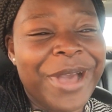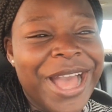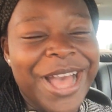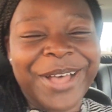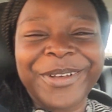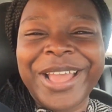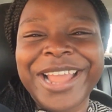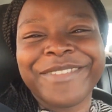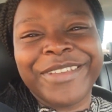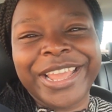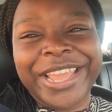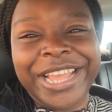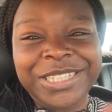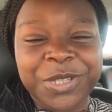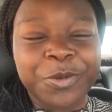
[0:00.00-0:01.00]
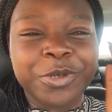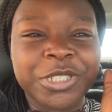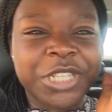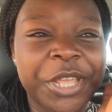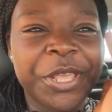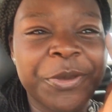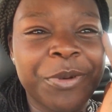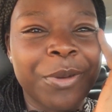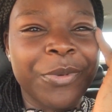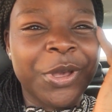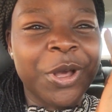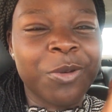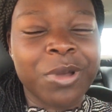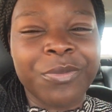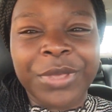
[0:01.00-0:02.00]
wow. Anyway, yeah. So we'll show you what
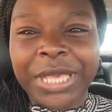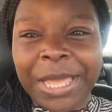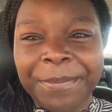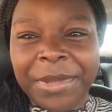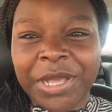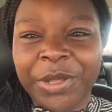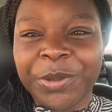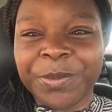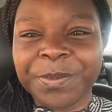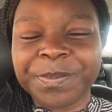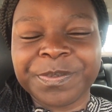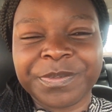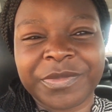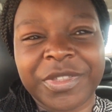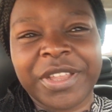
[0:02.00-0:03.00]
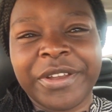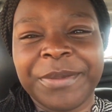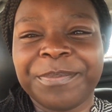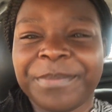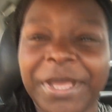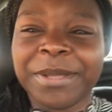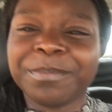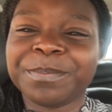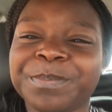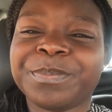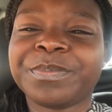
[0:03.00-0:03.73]
we got when we get back home. Right. Bye.